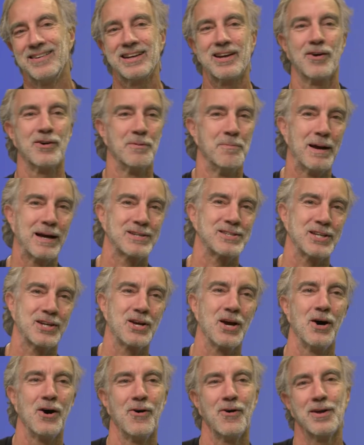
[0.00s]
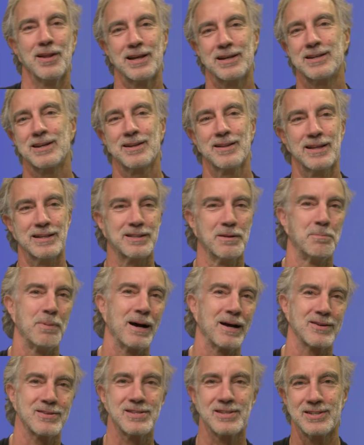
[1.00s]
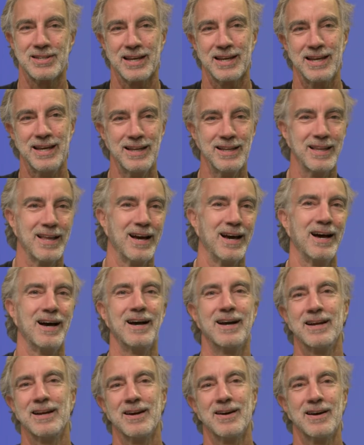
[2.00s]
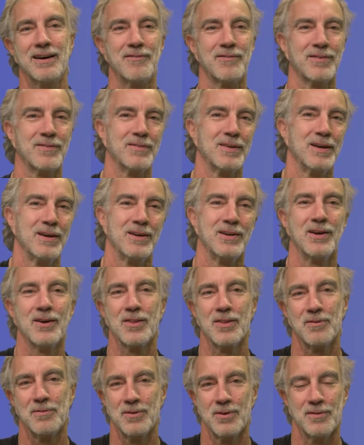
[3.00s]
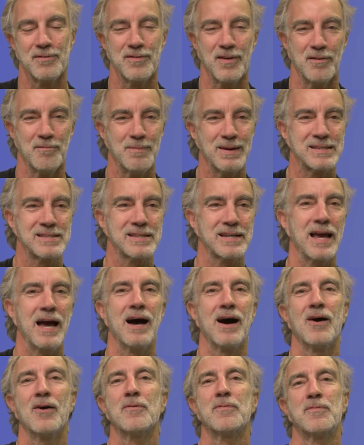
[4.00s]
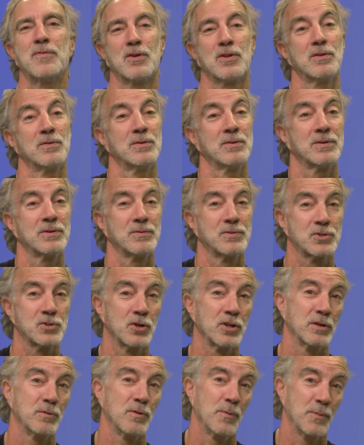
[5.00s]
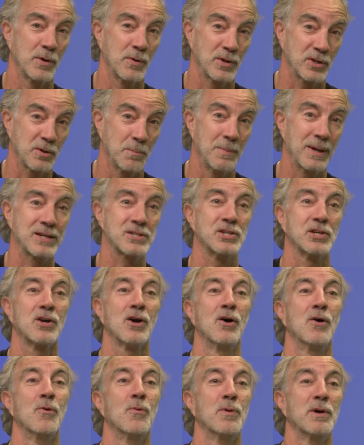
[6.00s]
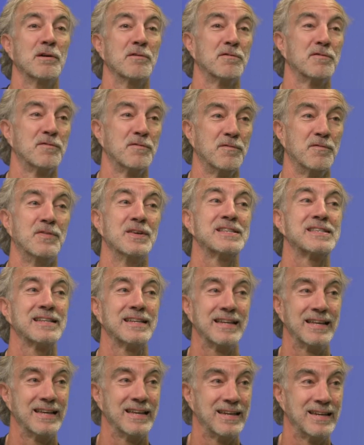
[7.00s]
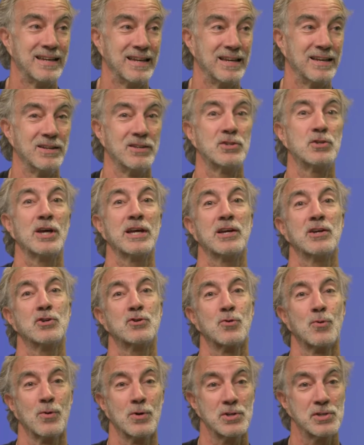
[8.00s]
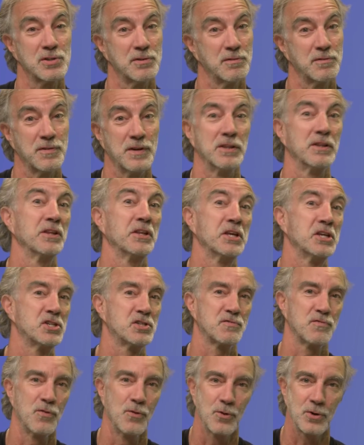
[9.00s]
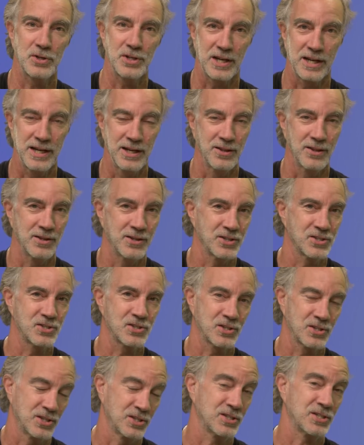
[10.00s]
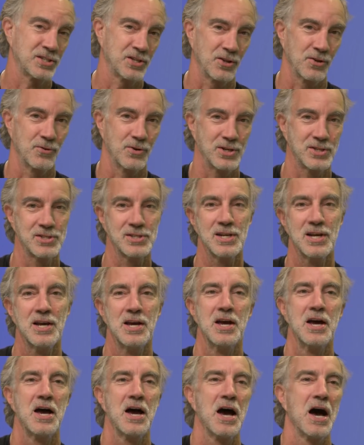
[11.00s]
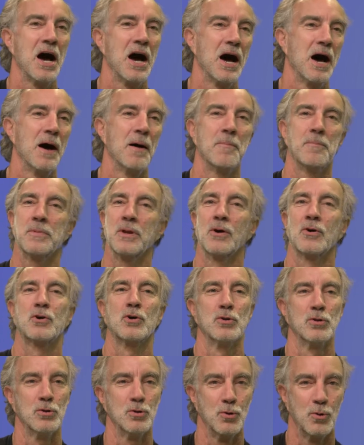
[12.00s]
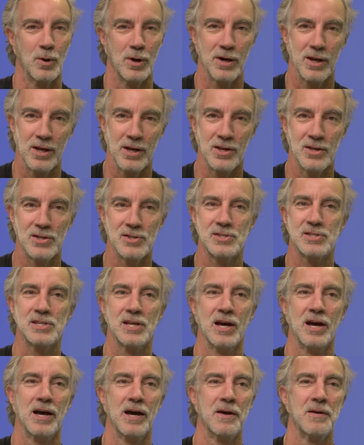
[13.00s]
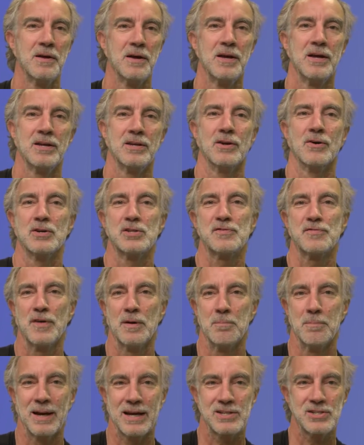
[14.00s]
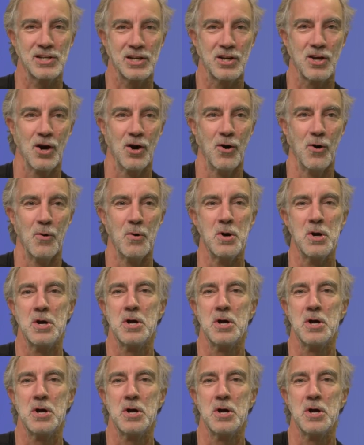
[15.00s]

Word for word: you go to Mexico. I like to collect the bottles of tequila. You know, I have You know, the, the mezcal for certainly when we went to Mexico, we have visited and taken tours of at least four tequila dis- distilleries. Um, you know, Kahlua is uh, you know is from Mexico.